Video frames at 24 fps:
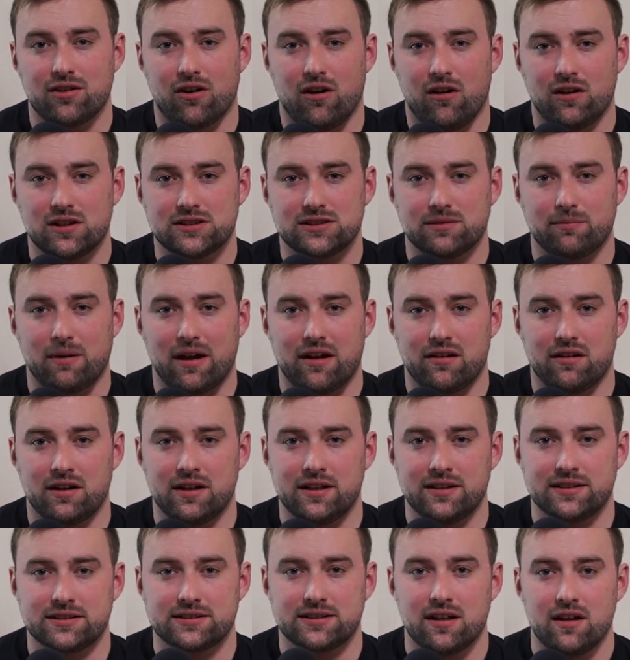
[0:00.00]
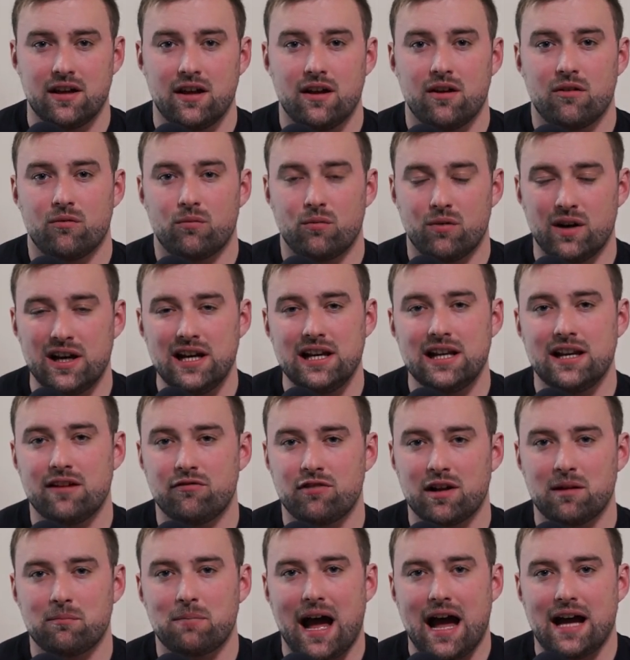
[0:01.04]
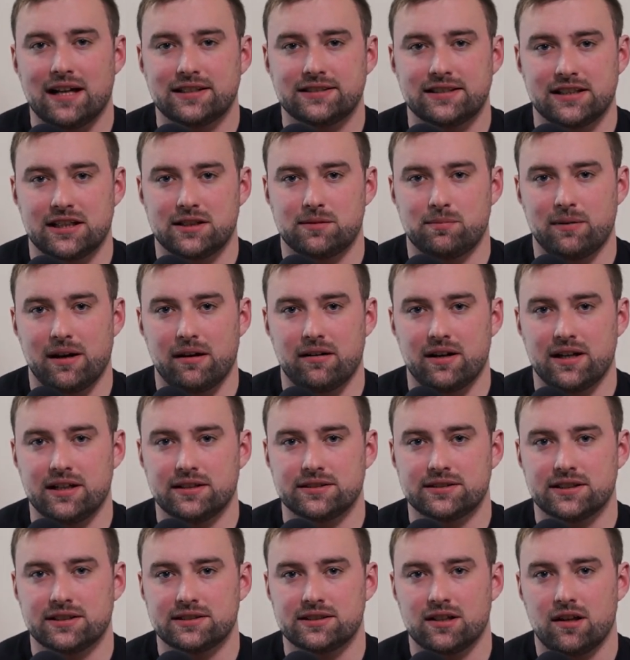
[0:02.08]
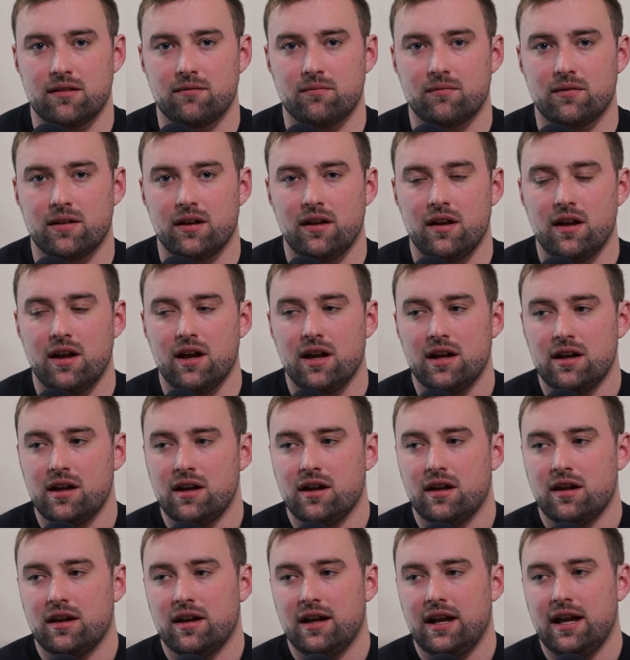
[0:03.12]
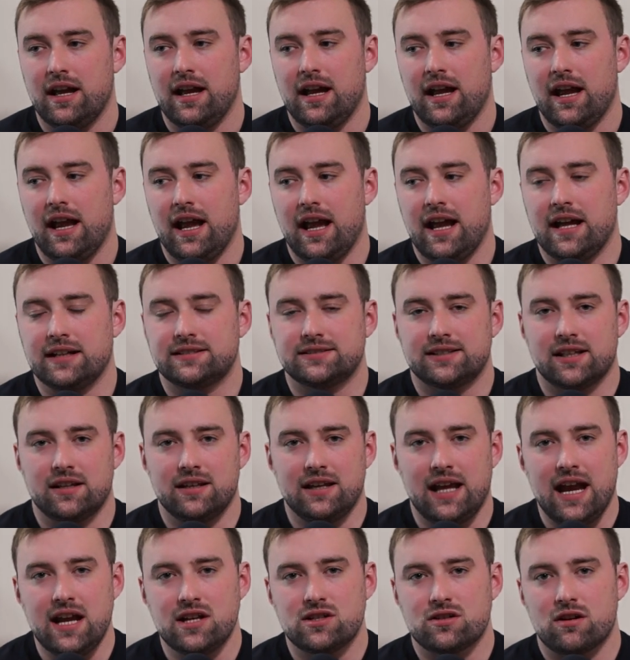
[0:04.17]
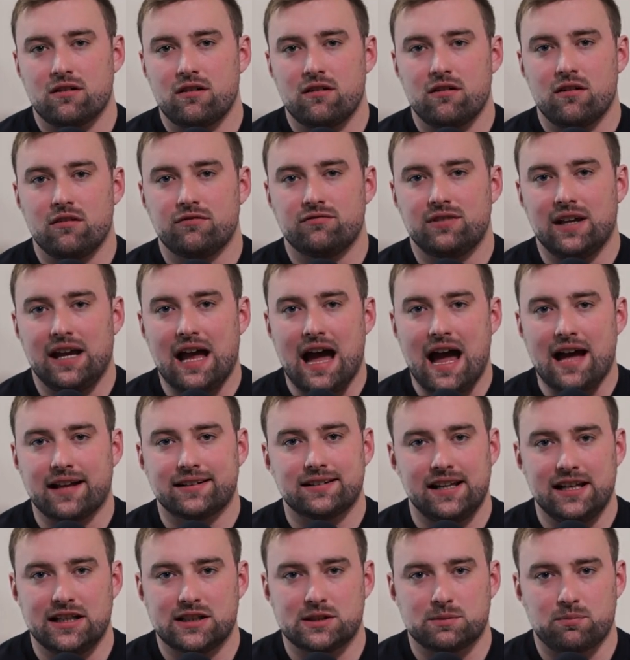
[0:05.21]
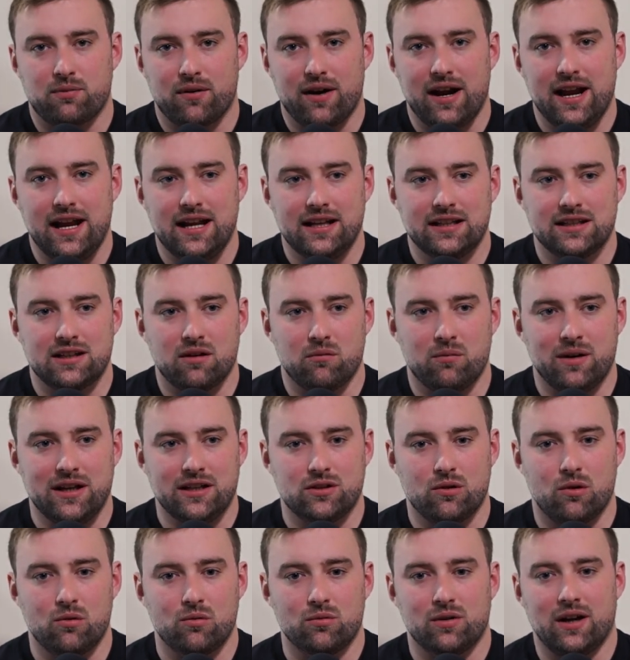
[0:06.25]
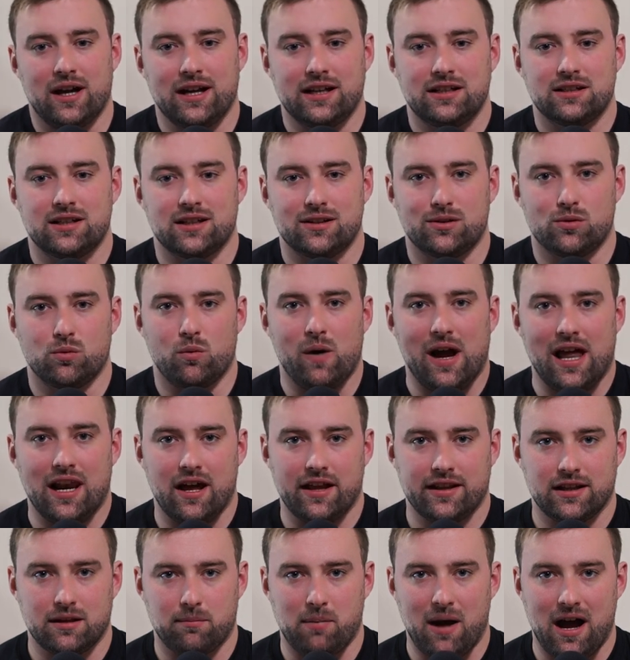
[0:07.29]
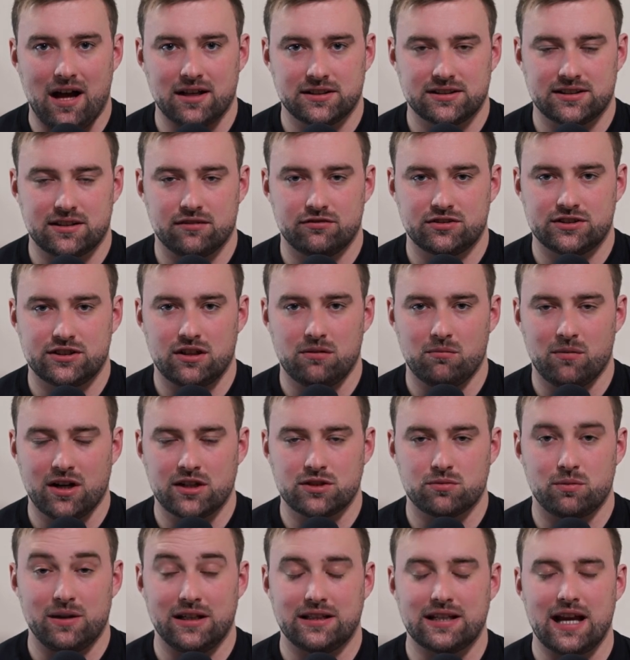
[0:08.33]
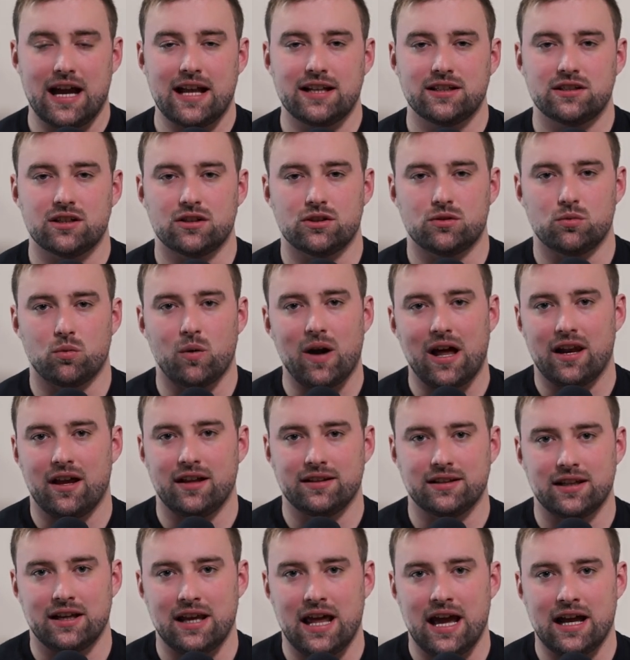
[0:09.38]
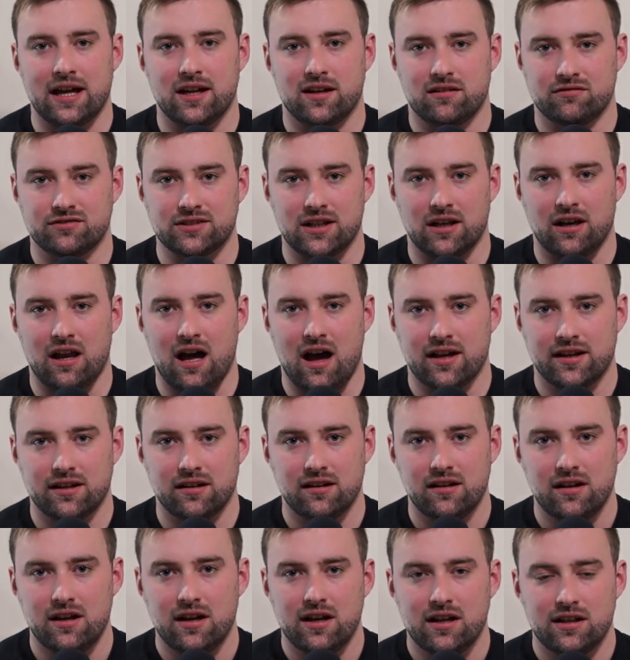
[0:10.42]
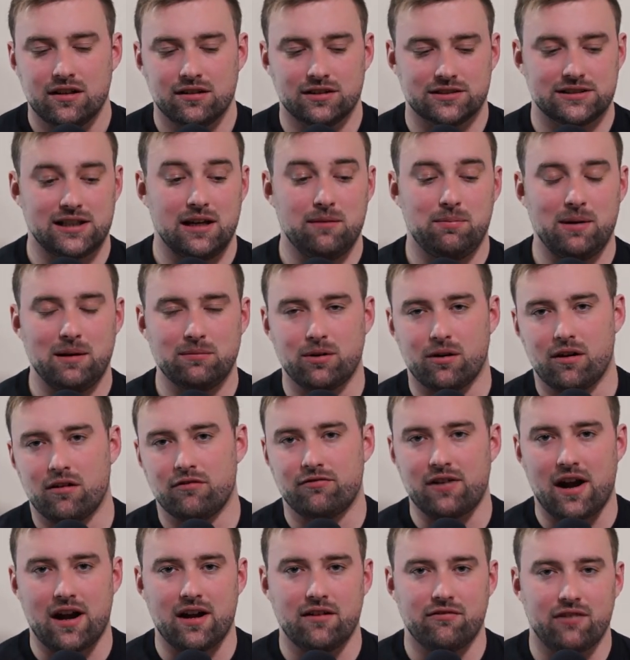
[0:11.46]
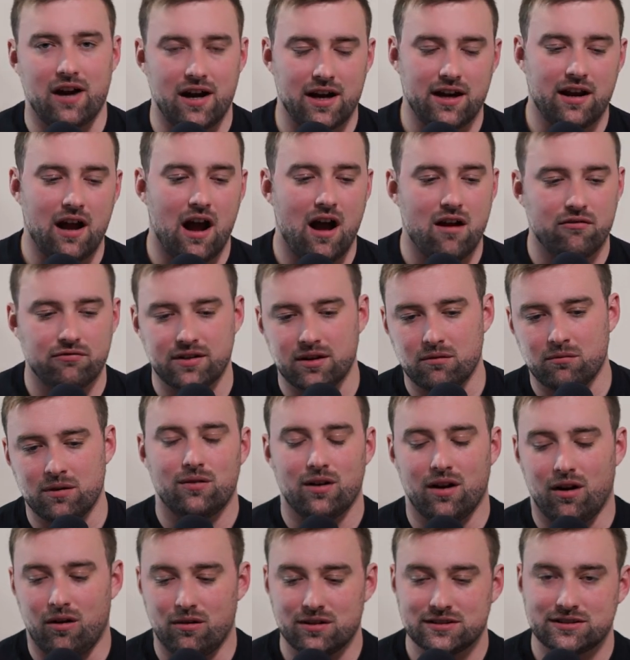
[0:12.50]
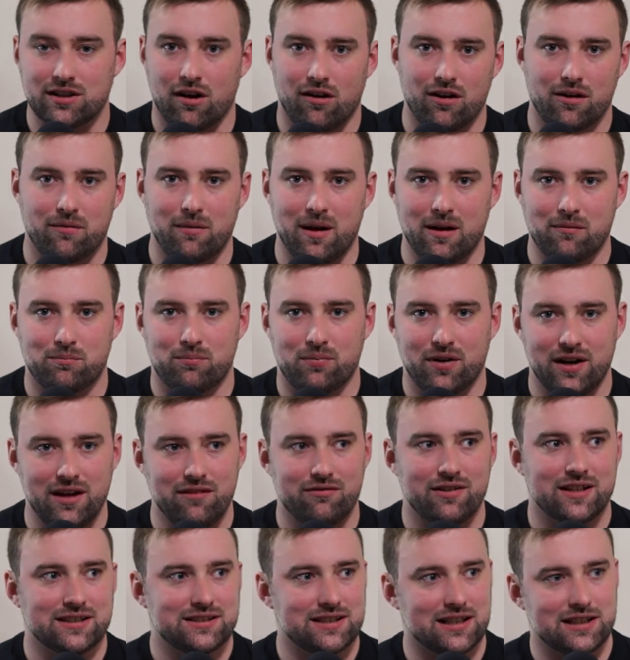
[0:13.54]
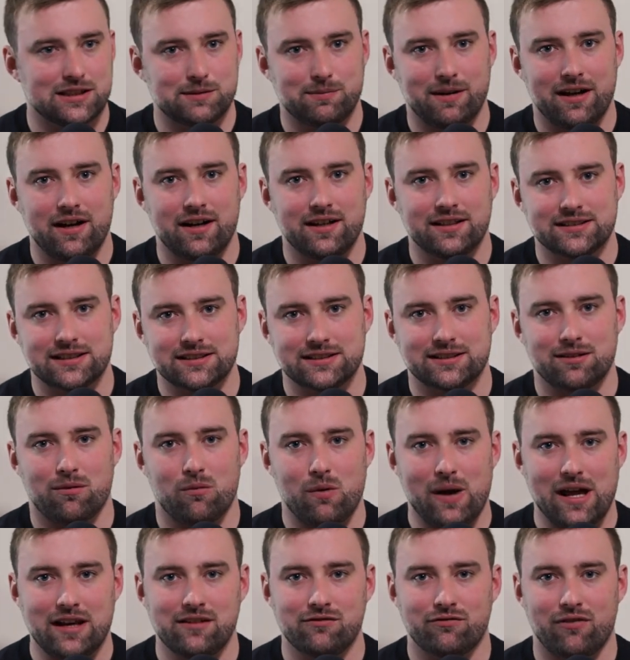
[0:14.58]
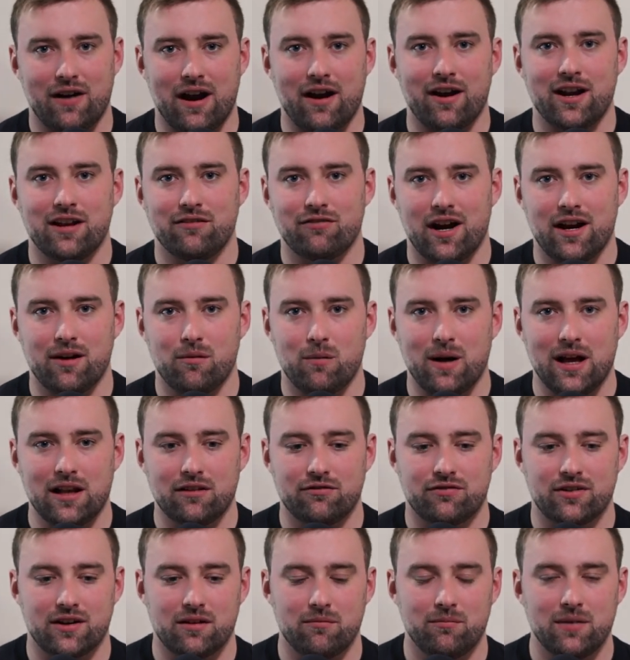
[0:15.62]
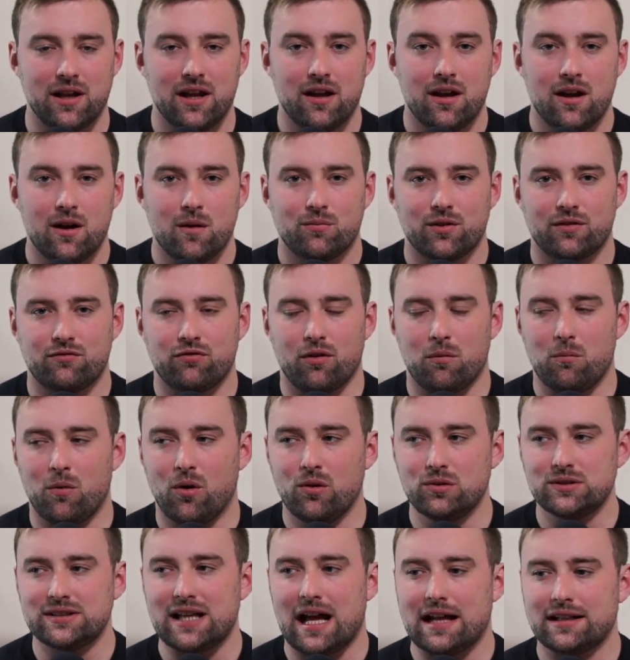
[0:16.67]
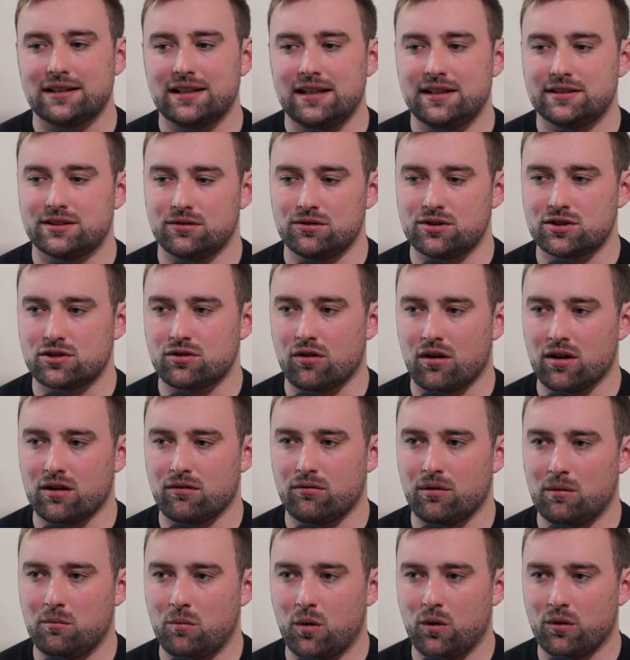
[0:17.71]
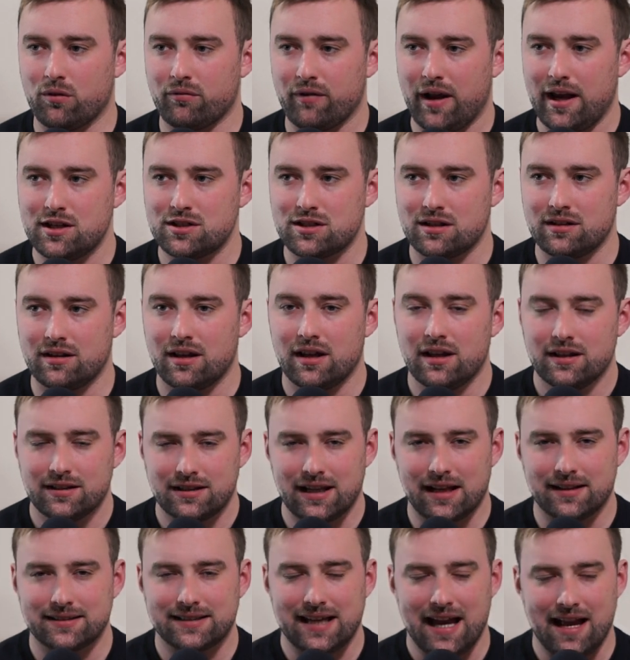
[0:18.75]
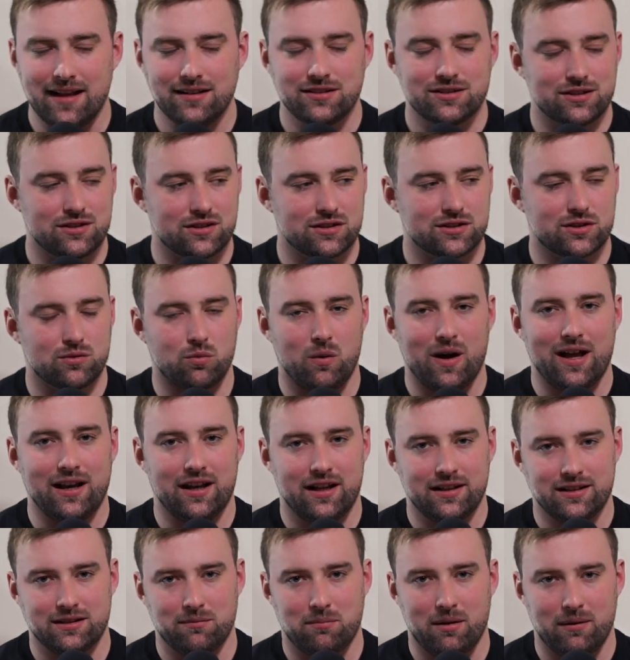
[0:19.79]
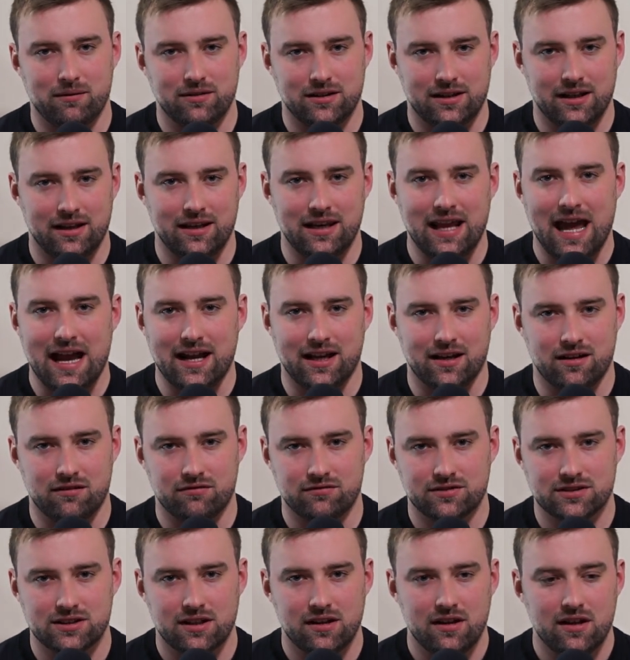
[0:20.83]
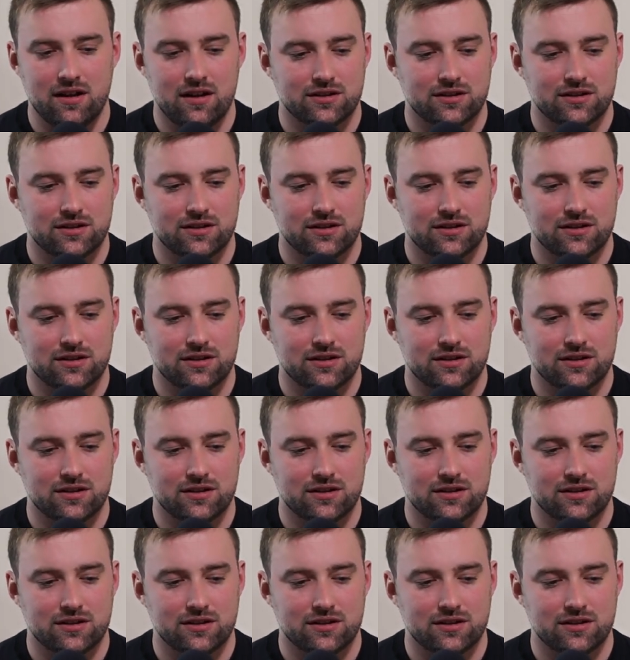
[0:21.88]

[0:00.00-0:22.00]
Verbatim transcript: talks about is reliving past experiences. It's the nature of the athlete's brain that we don't like to dwell on the positives too much. We tend to dwell on the negatives a lot. You'll see people who are very, very confident will always talk about previous experiences that went very, very well for them. But for most athletes who struggle with motivation, they'll tend to just dwell on the, the negatives.